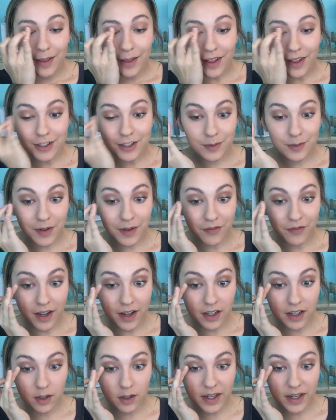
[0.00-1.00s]
that should be
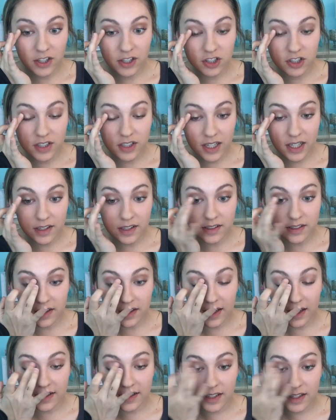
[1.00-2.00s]
fun. It'll be interesting because
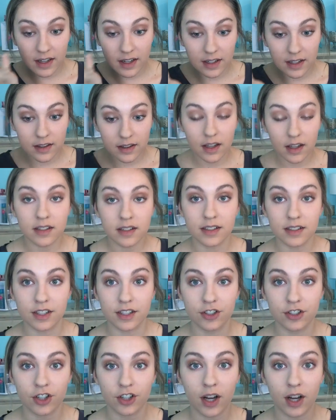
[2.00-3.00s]
they said that the
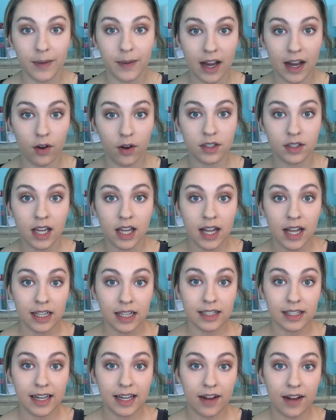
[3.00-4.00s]
decisions are coming out
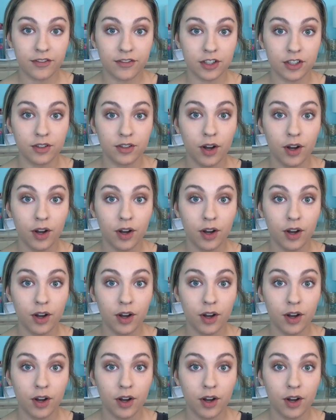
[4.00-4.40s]
late afternoon.